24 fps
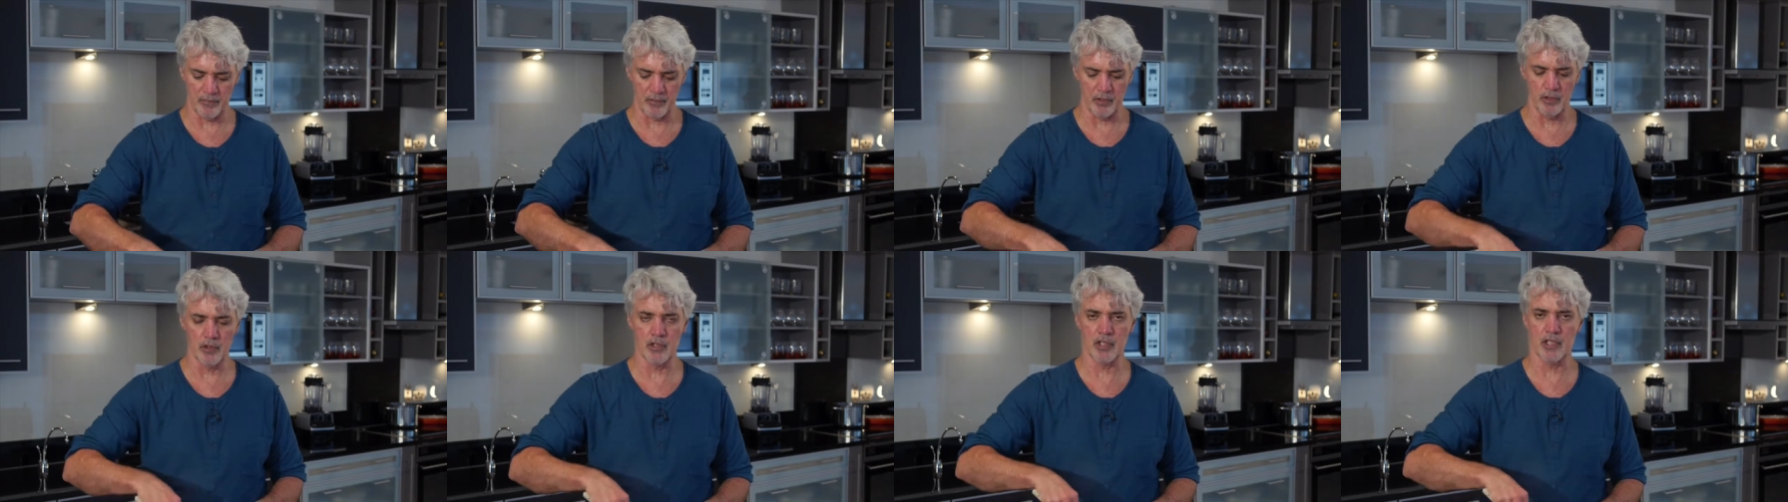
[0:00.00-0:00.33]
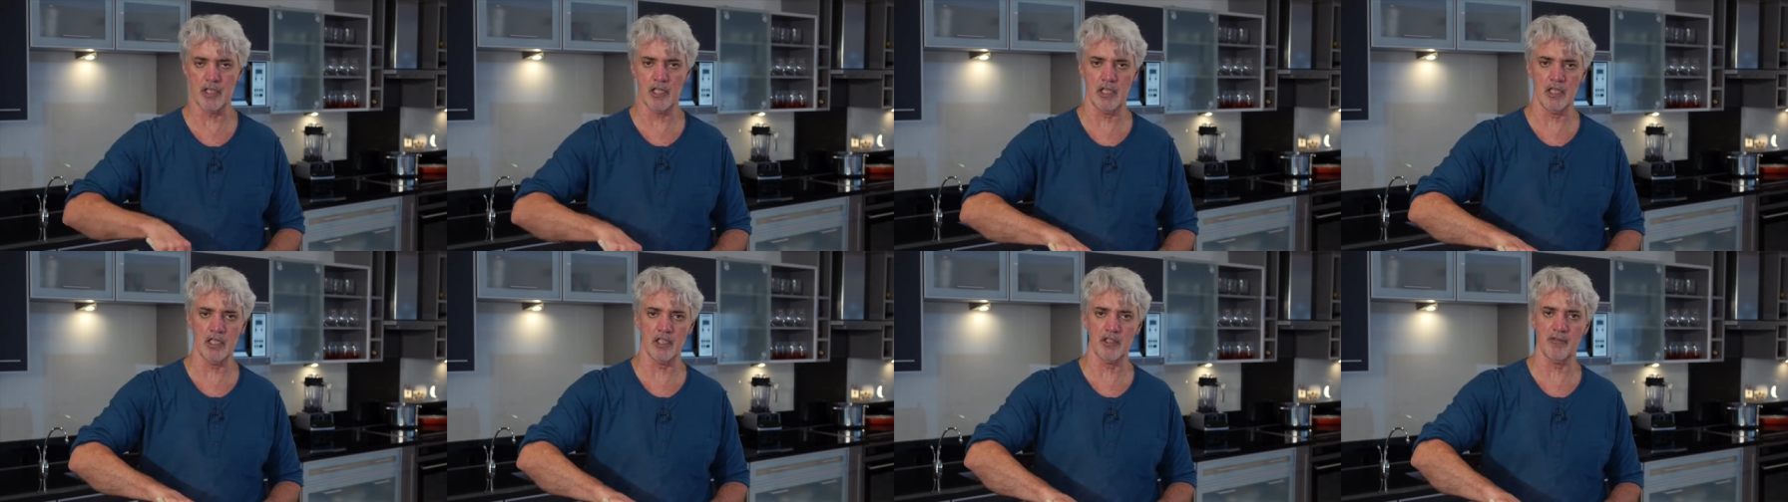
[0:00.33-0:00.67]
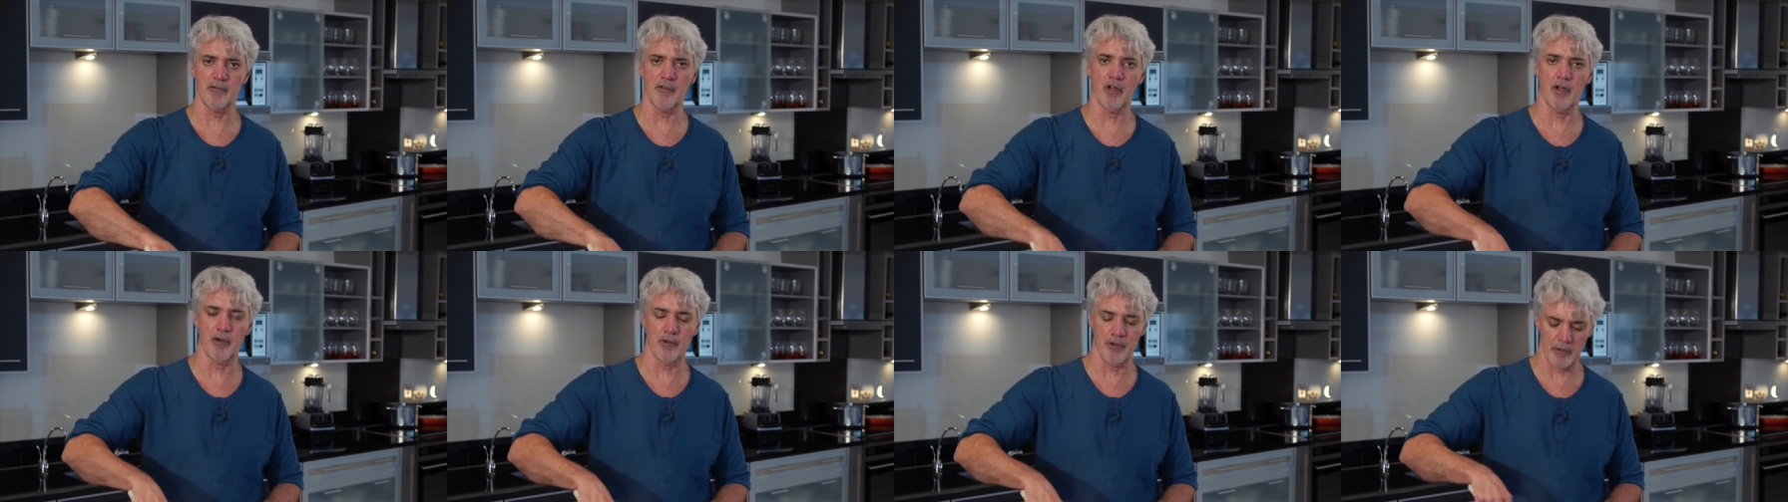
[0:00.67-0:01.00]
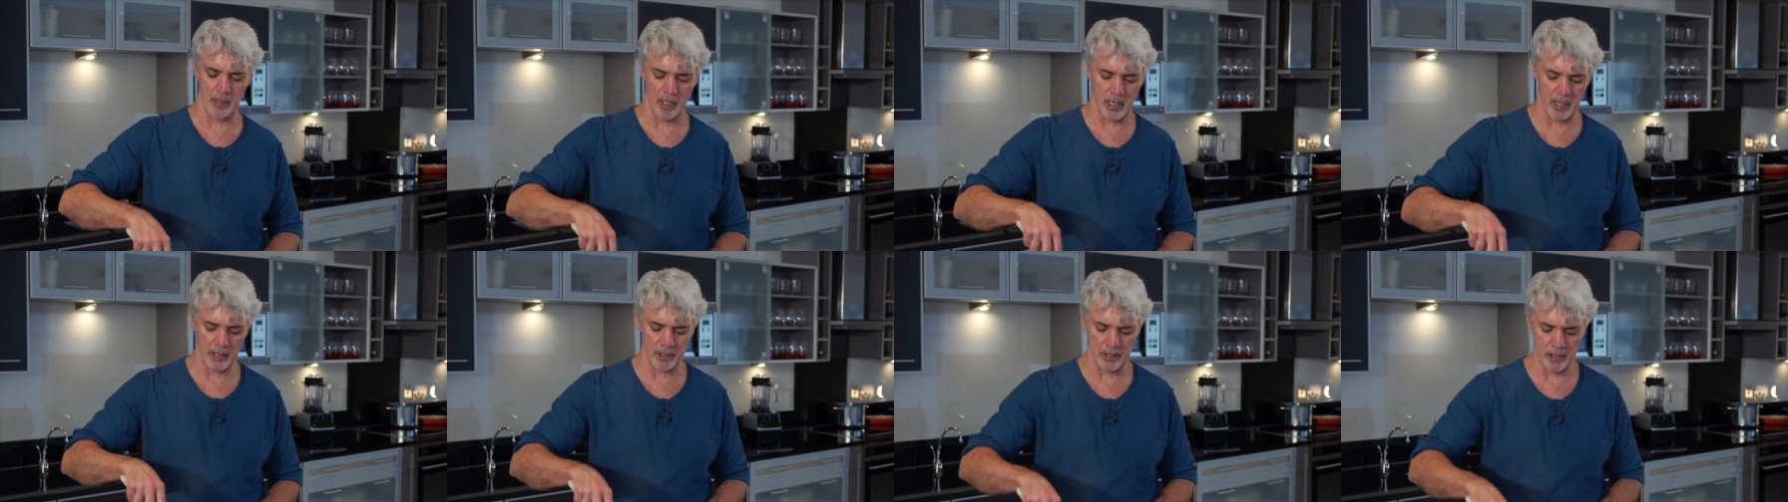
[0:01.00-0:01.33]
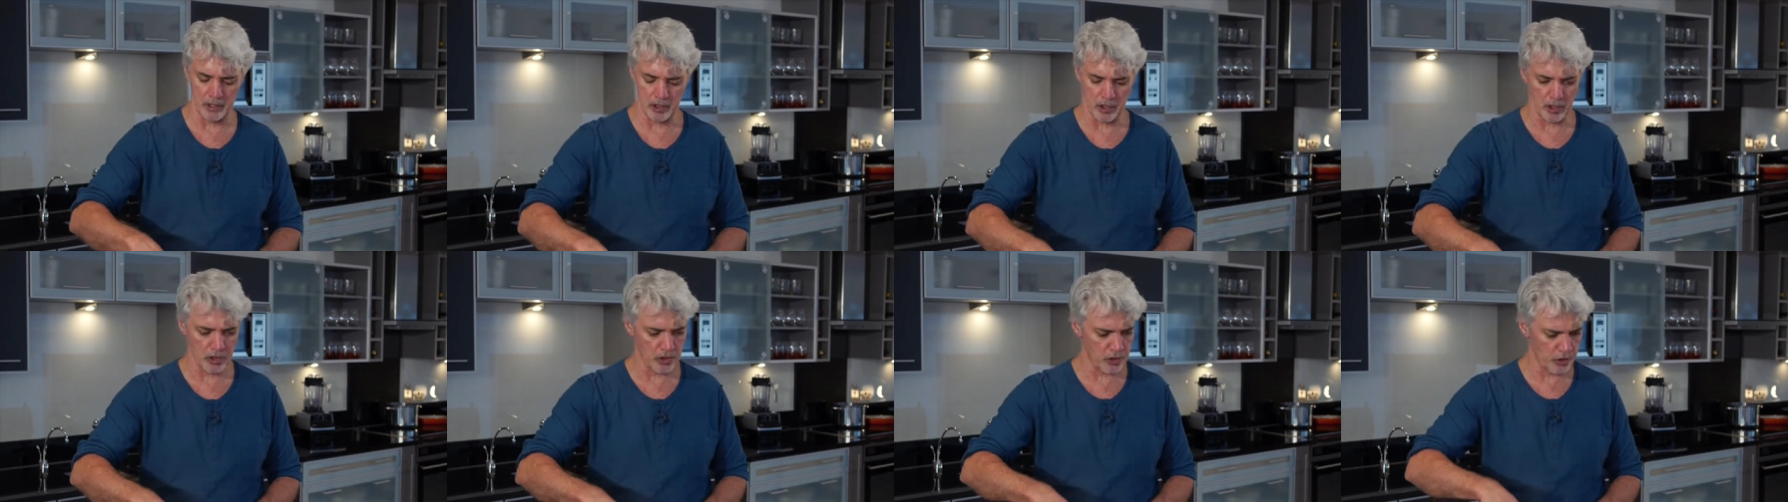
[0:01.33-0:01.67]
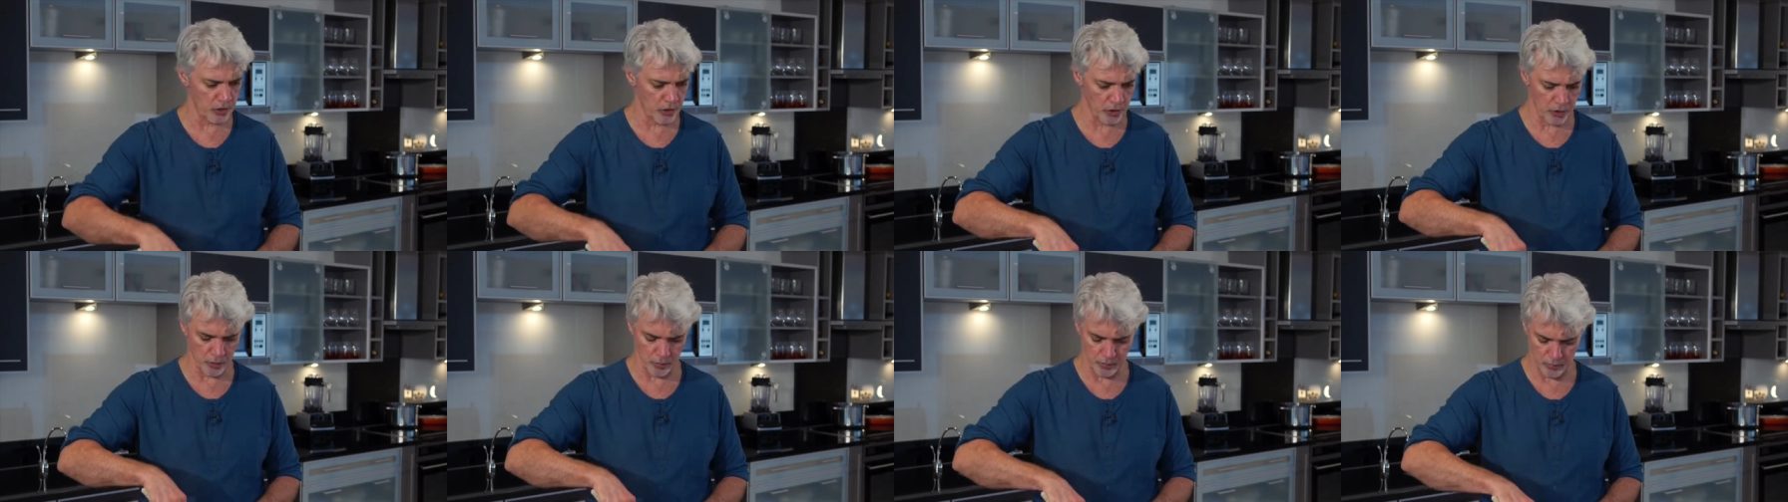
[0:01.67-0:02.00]
few seeds floating around in your
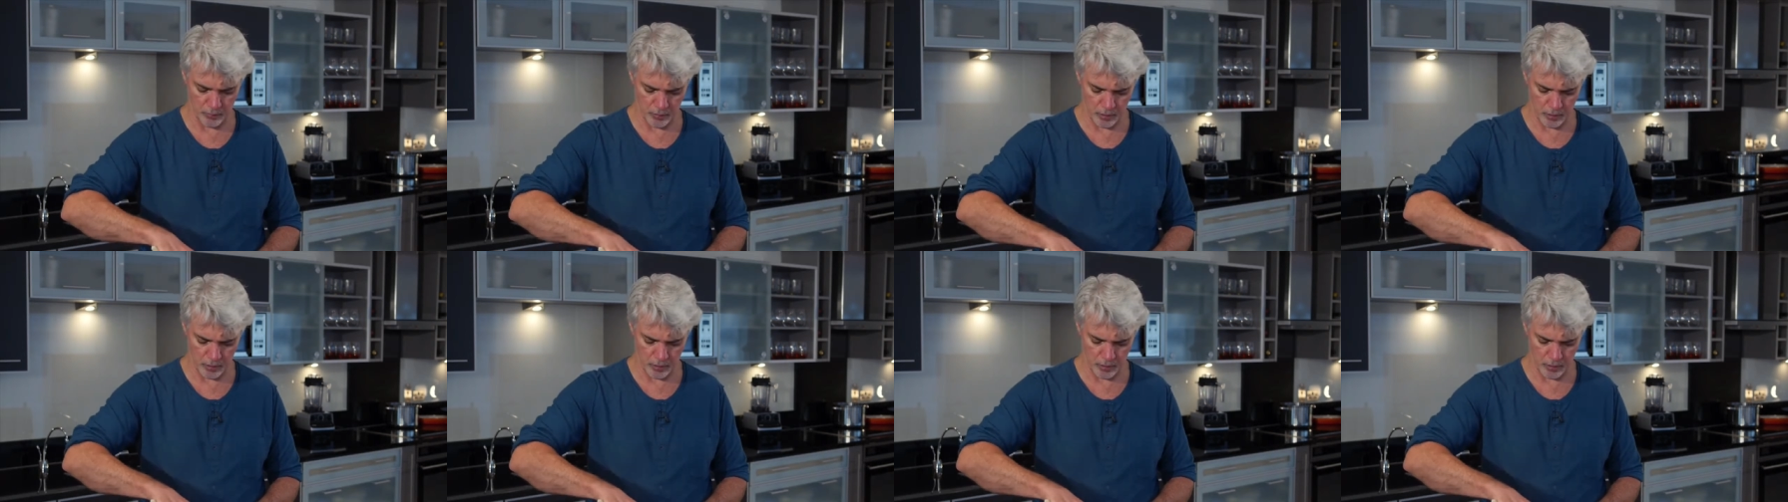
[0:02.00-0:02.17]
soup.